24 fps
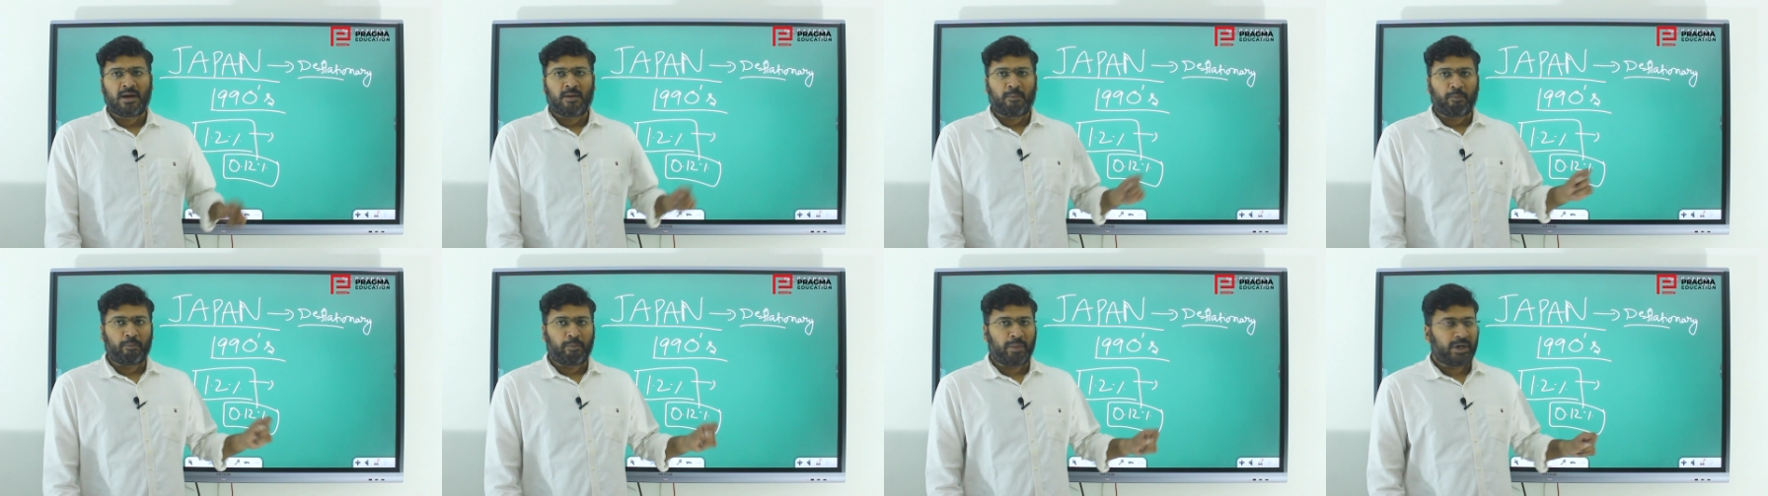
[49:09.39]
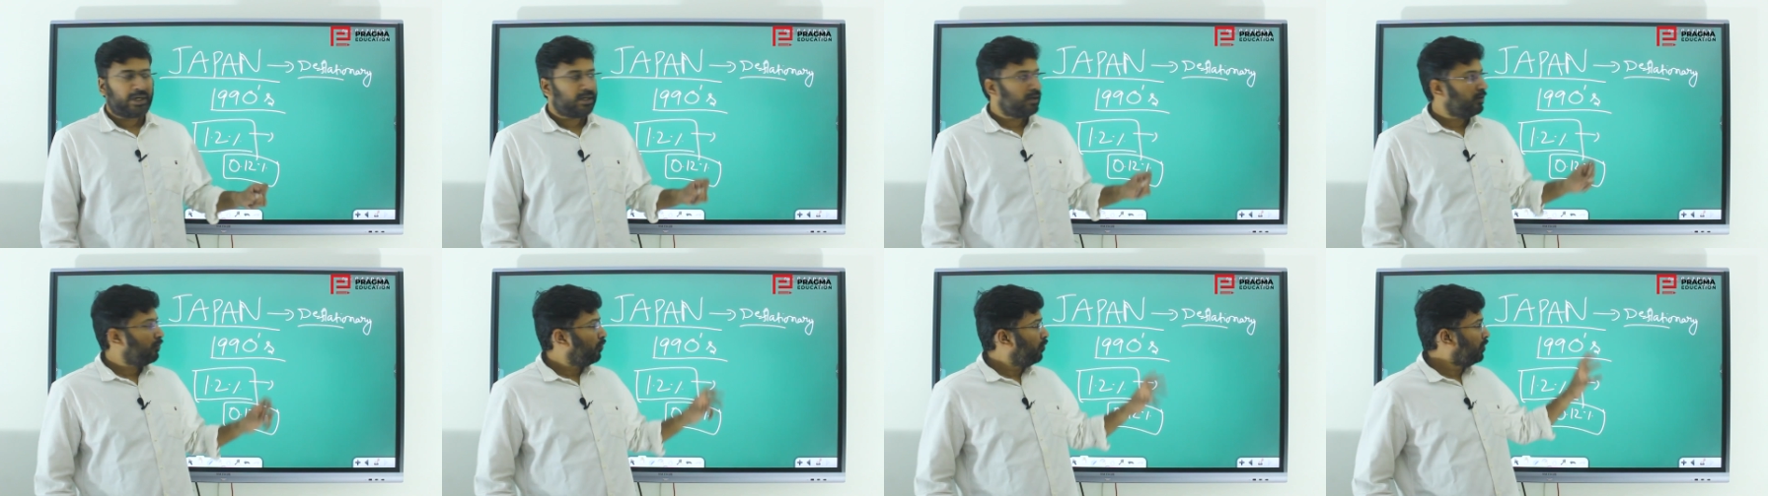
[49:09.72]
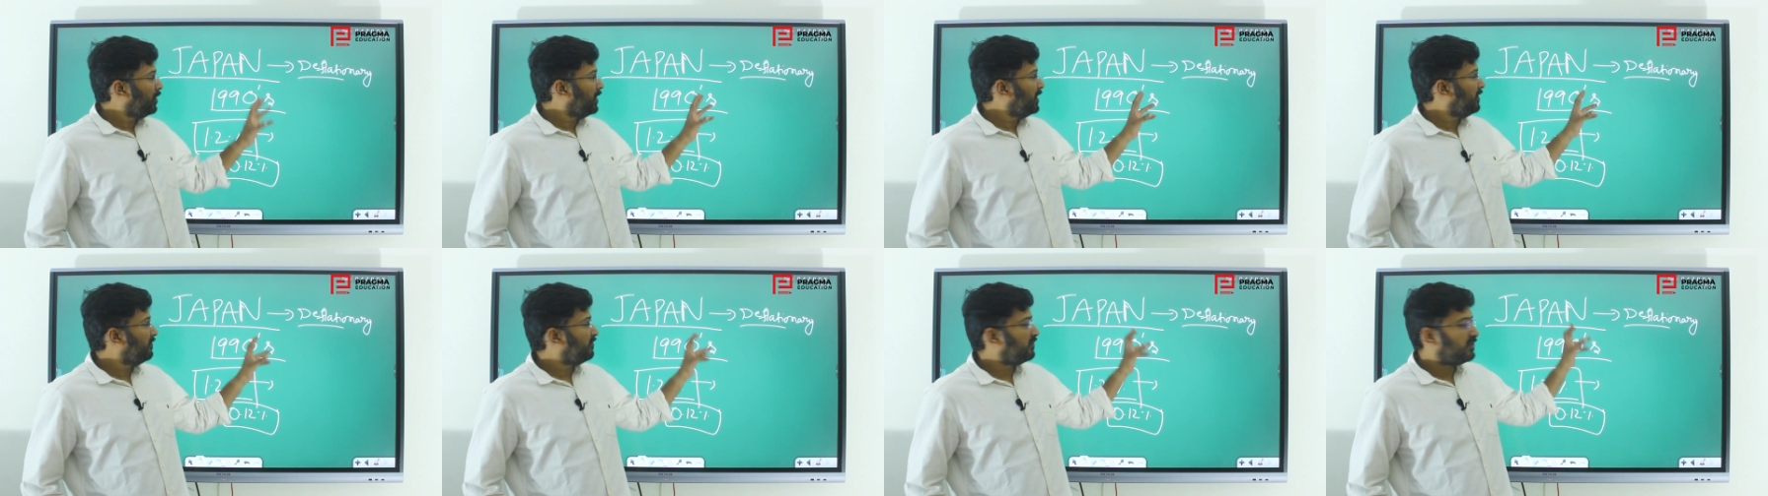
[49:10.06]
But
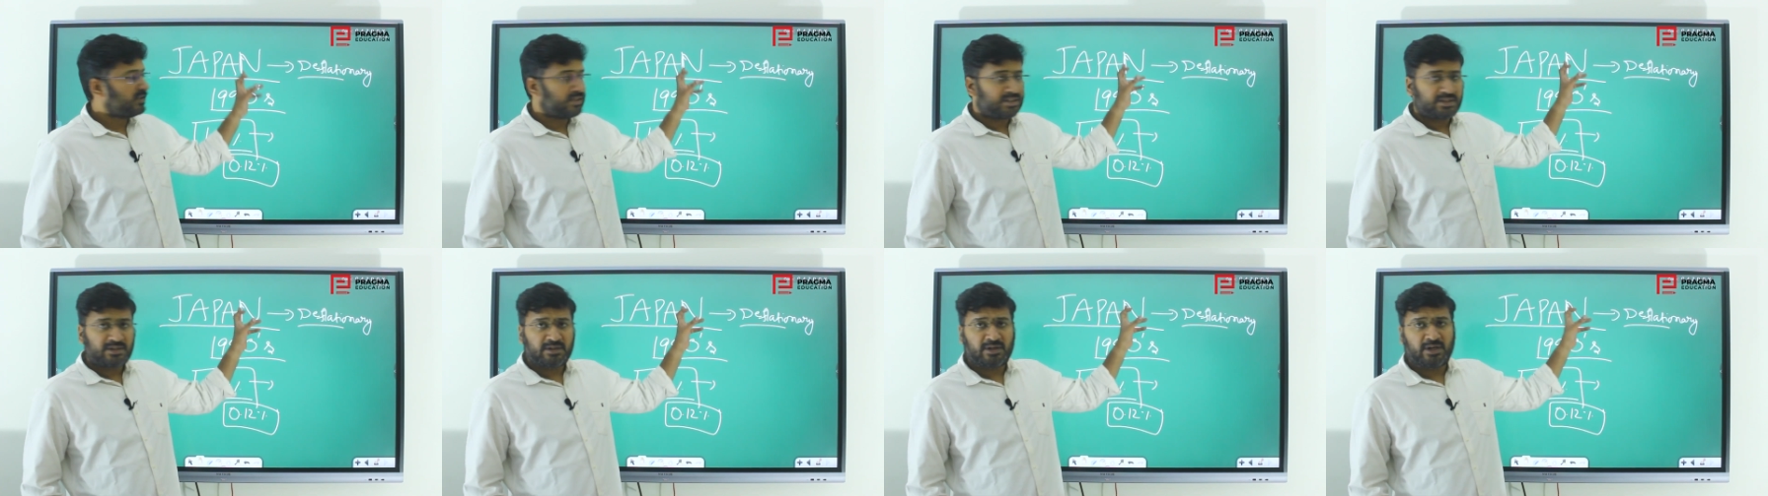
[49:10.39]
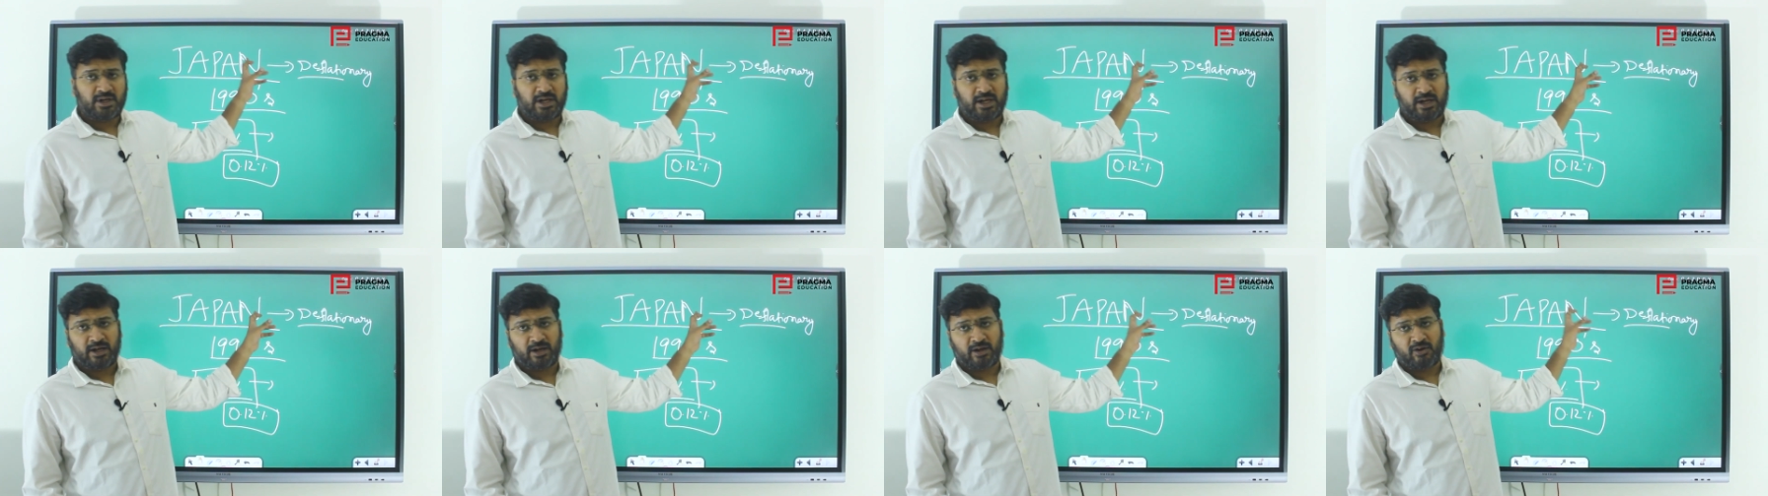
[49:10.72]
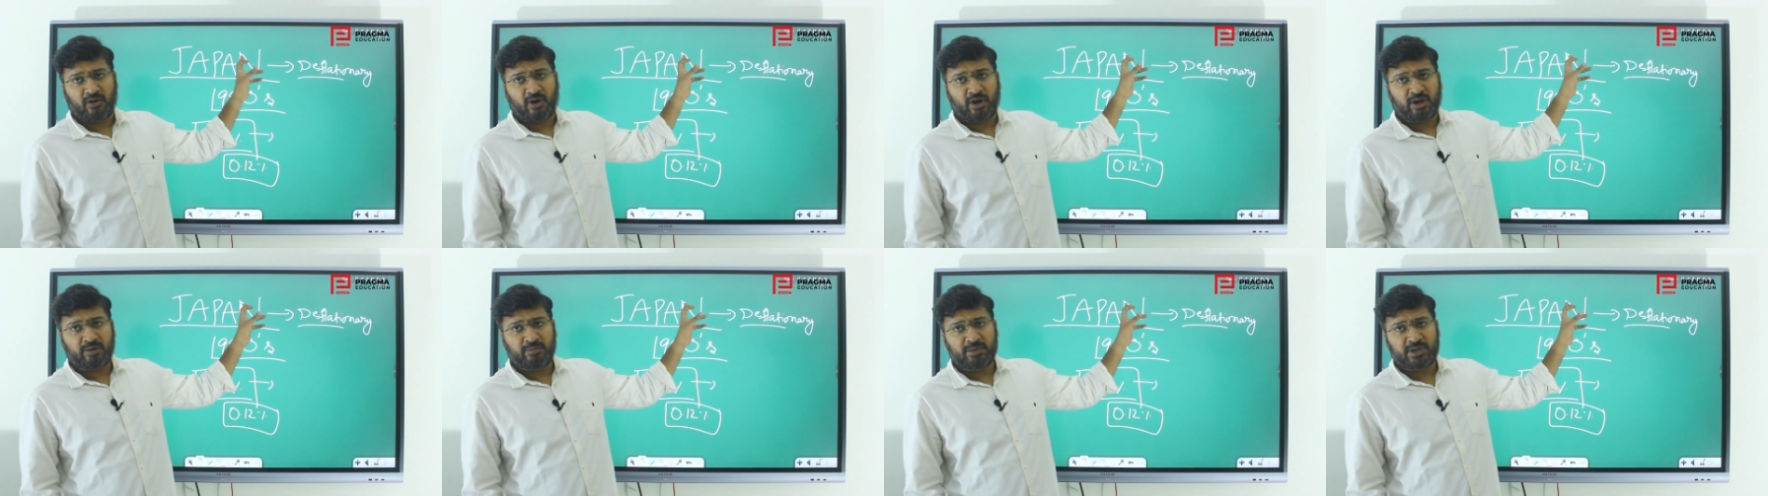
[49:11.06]
only its
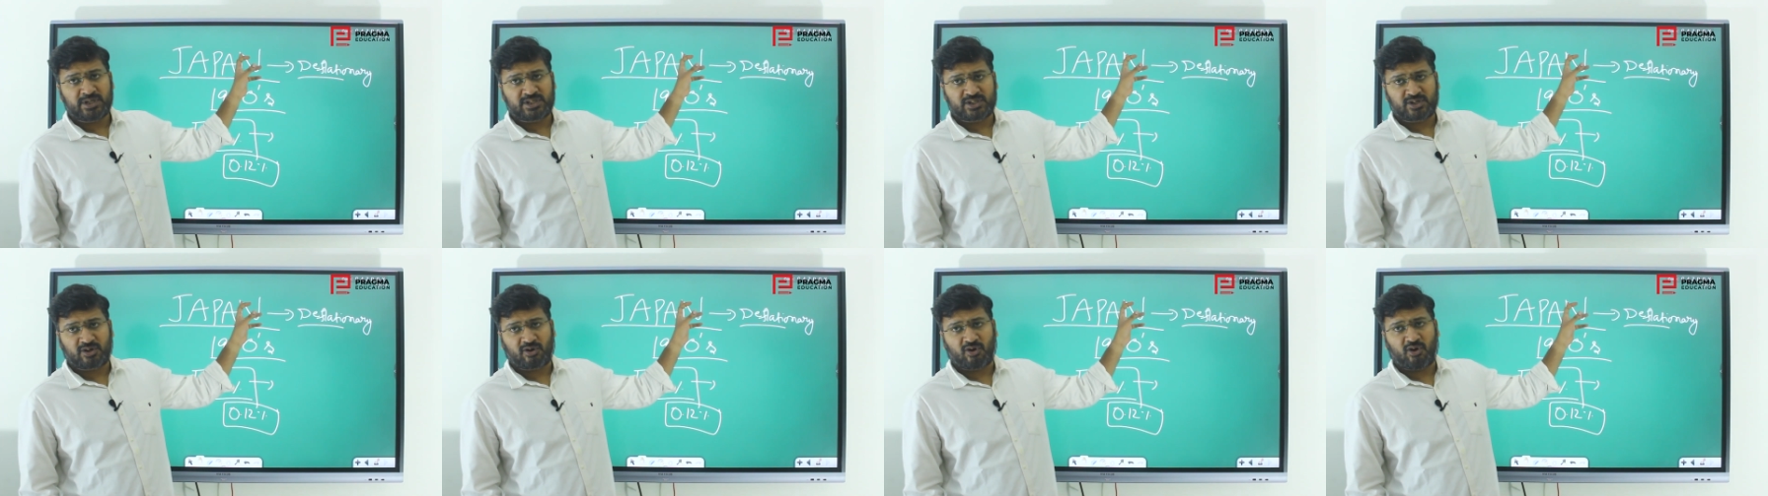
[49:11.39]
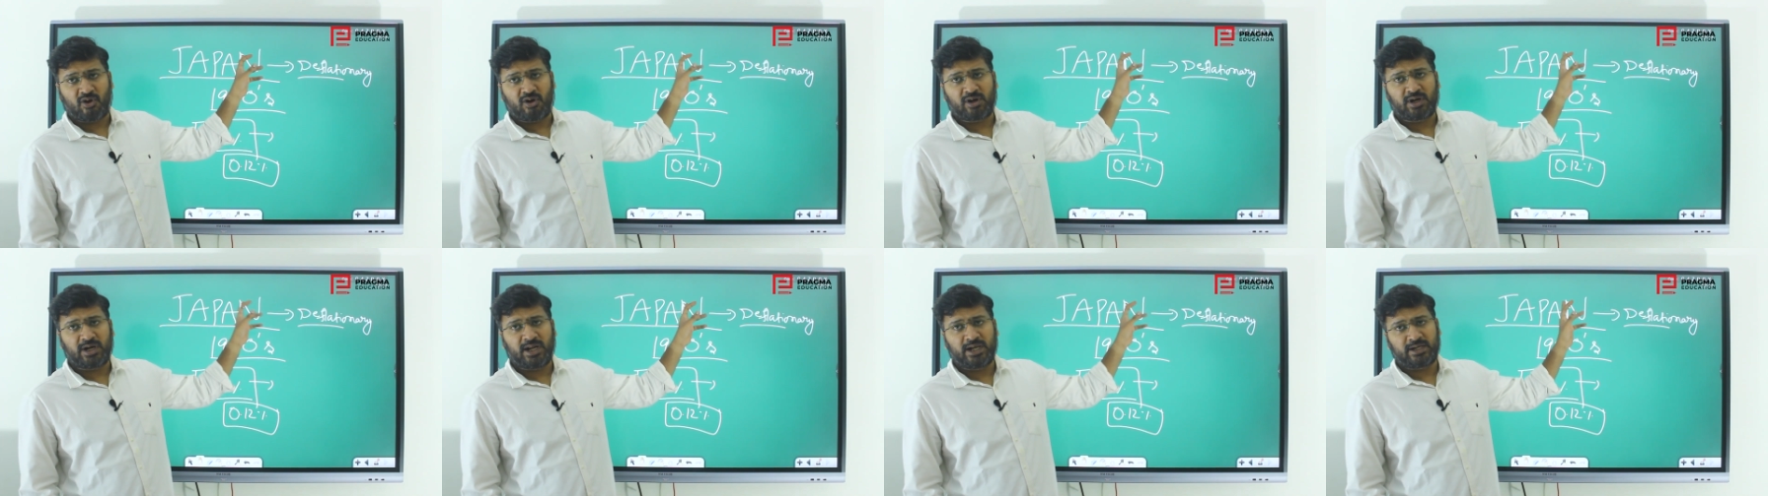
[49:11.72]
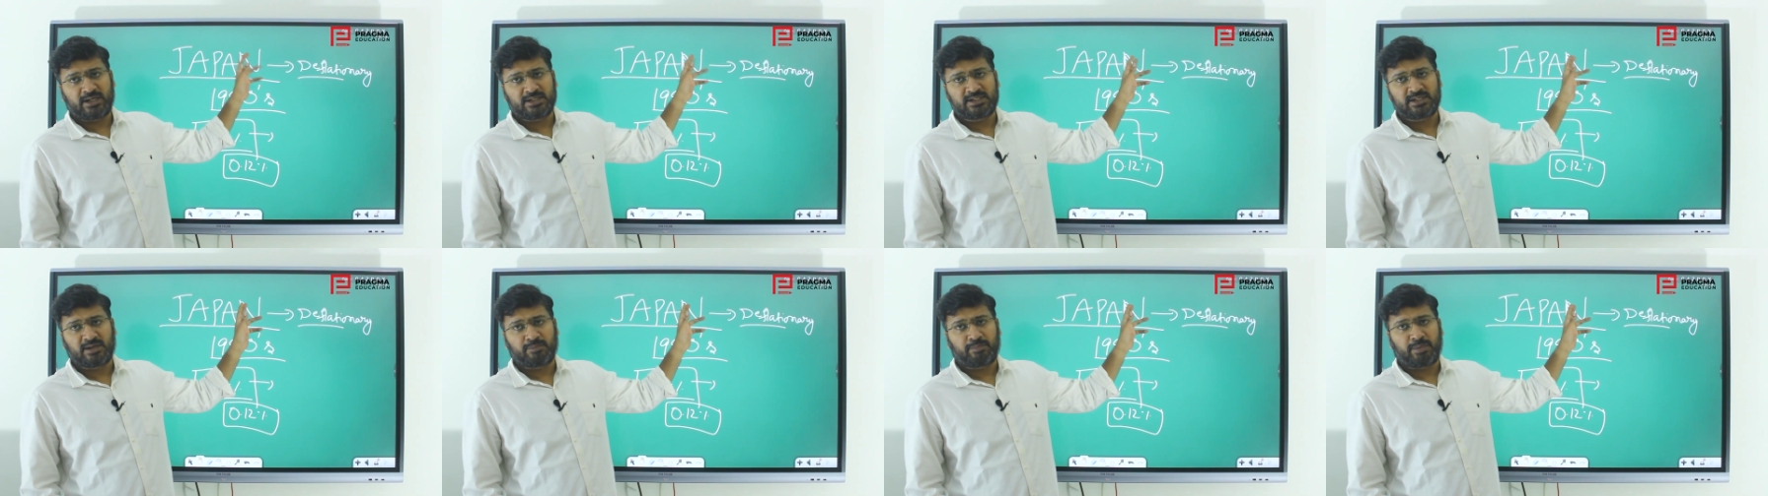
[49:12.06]
economy is strong
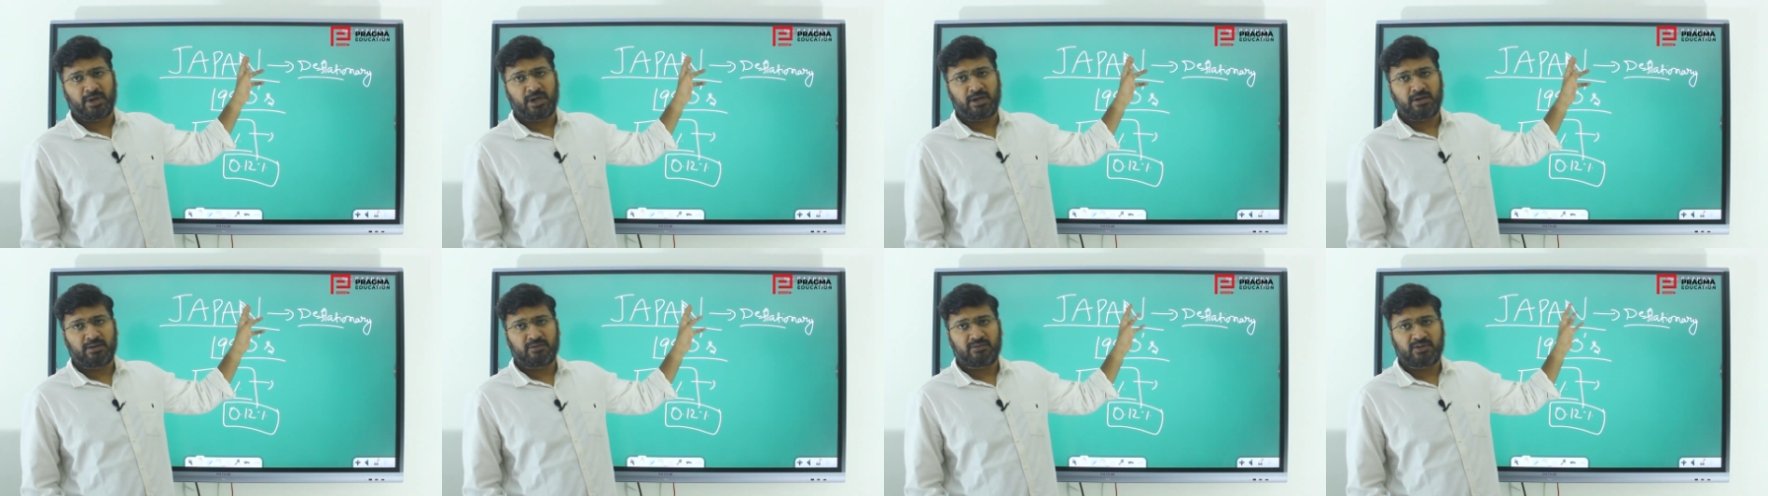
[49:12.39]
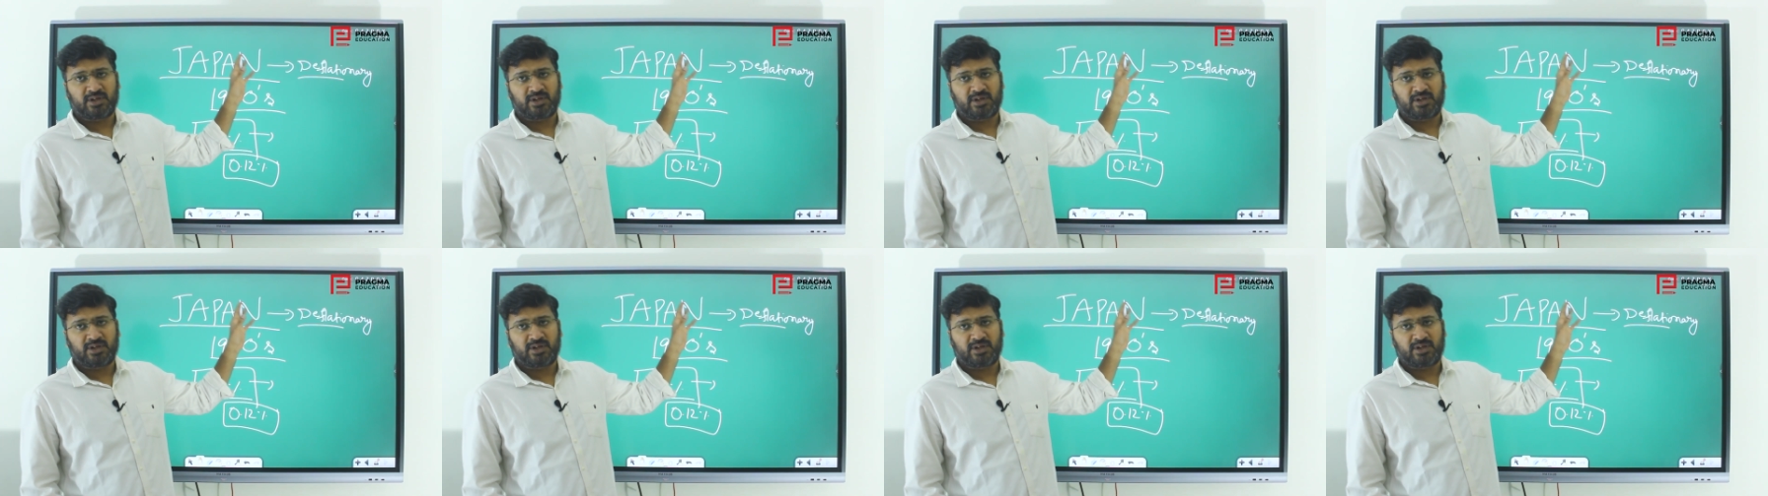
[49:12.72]
like Japan,